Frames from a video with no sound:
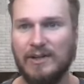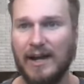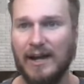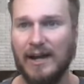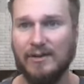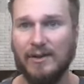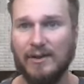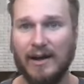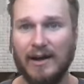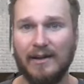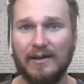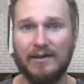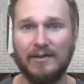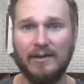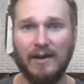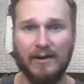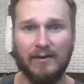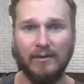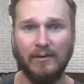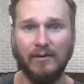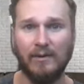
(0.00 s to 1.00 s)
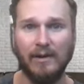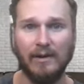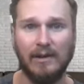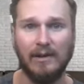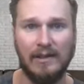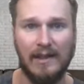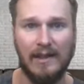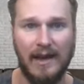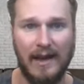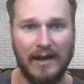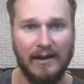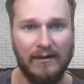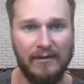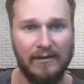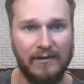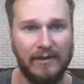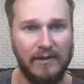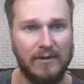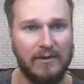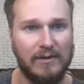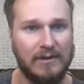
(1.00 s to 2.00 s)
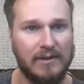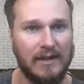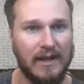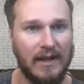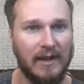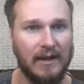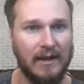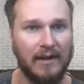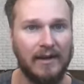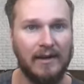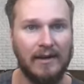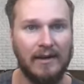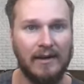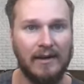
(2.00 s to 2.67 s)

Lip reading: You had a lot of views. Dang.